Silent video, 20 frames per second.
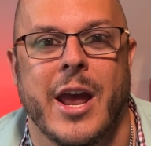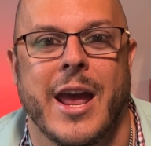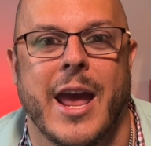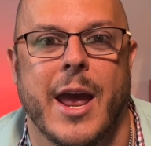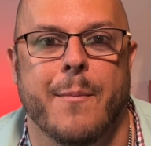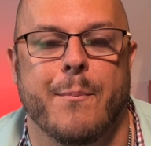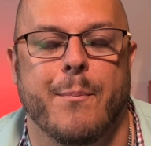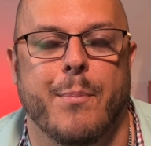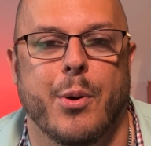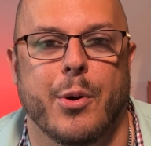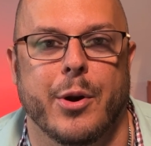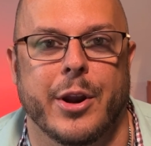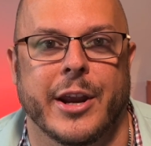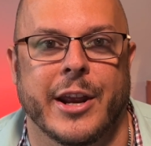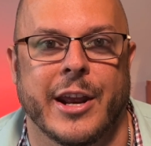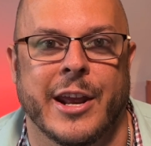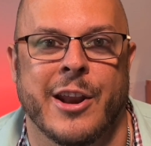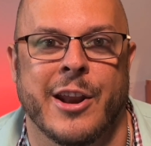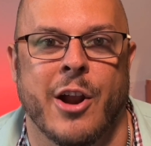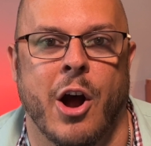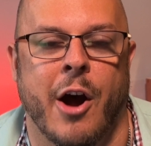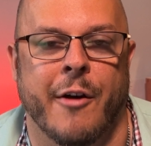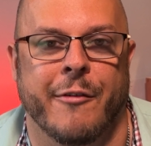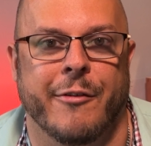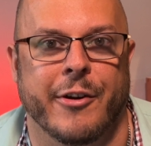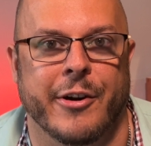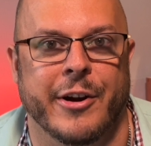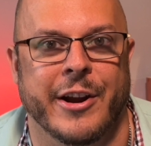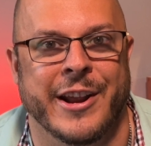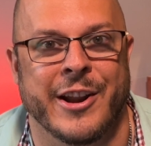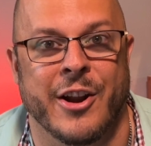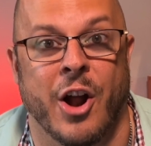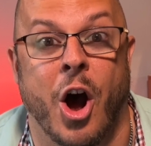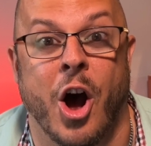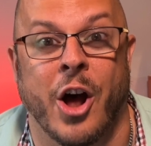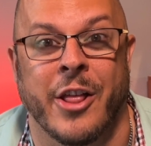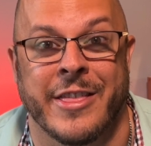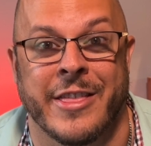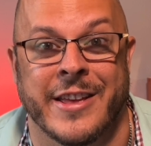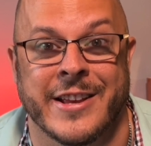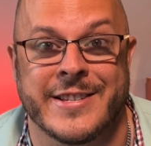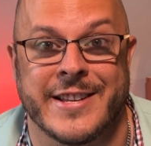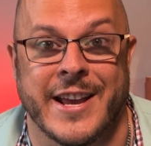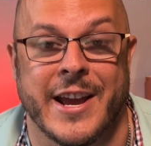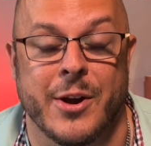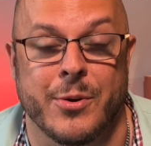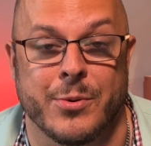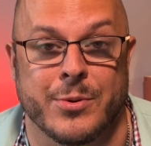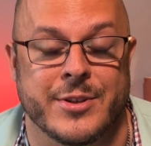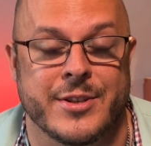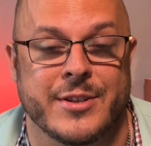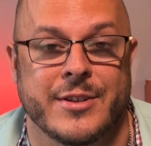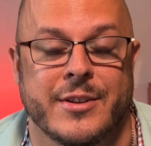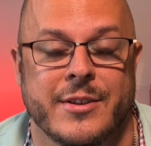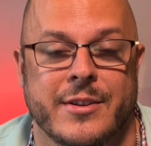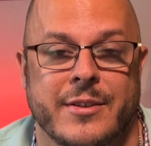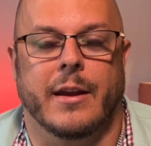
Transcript: and putting an offer in on this house.